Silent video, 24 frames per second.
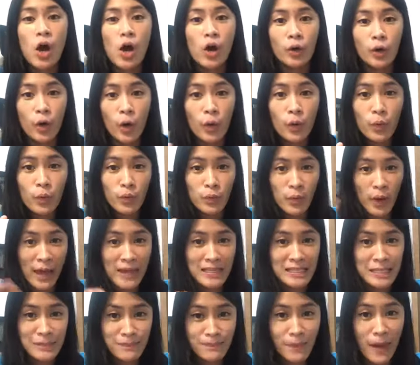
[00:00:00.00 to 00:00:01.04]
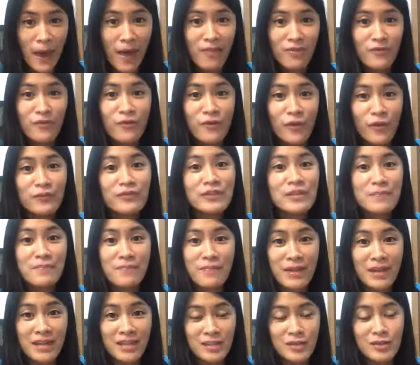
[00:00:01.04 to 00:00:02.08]
go and spend 15
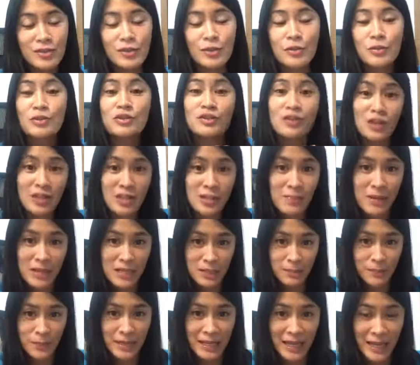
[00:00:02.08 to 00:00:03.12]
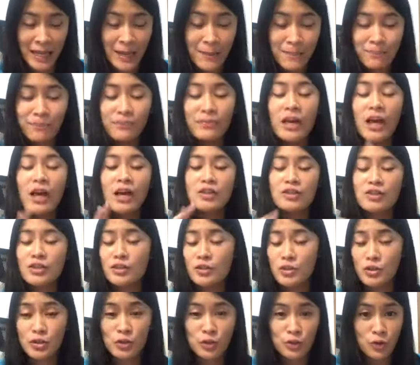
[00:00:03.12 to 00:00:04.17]
minutes to 30 minutes per day just
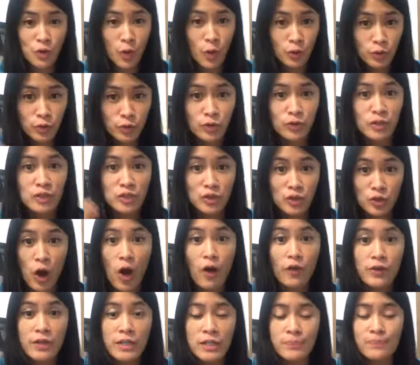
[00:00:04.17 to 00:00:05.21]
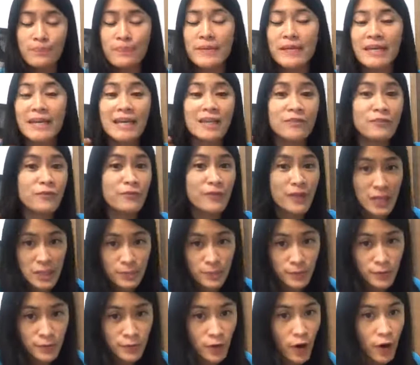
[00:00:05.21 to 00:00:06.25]
to scroll through the stories, be it
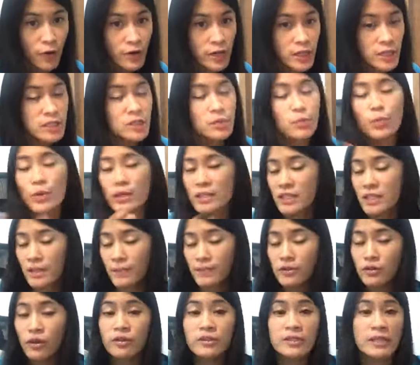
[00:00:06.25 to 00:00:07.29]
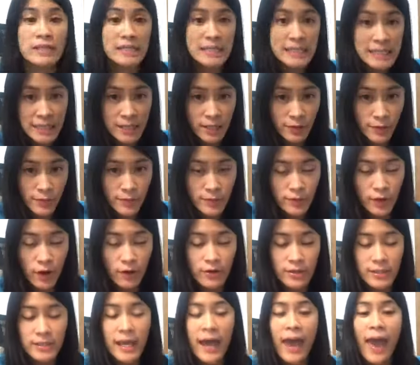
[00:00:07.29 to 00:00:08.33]
Facebook stories, WhatsApp stories, and Instagram
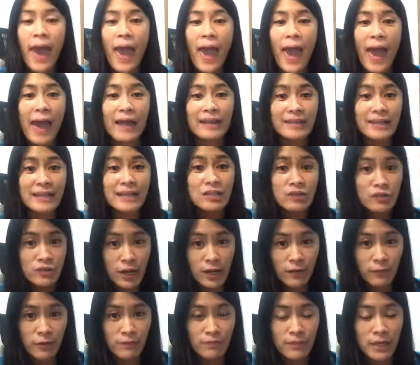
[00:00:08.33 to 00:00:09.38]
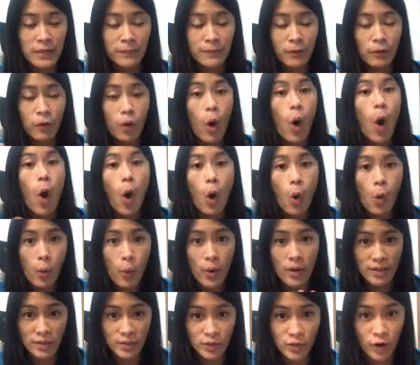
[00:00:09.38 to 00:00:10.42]
stories, and interact with people
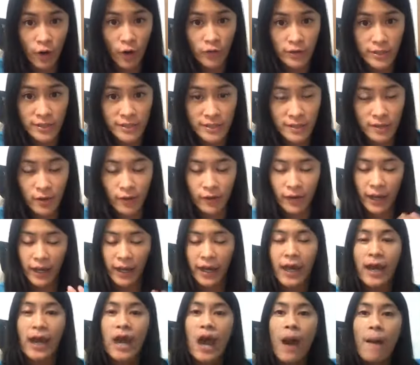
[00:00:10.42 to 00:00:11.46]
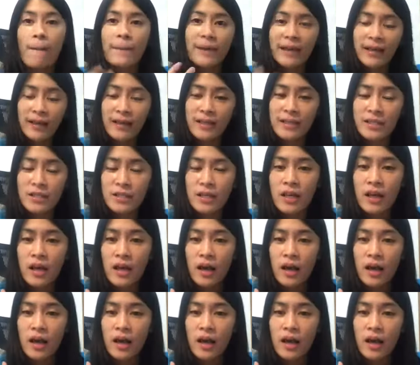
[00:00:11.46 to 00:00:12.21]
over the stories. Okay, because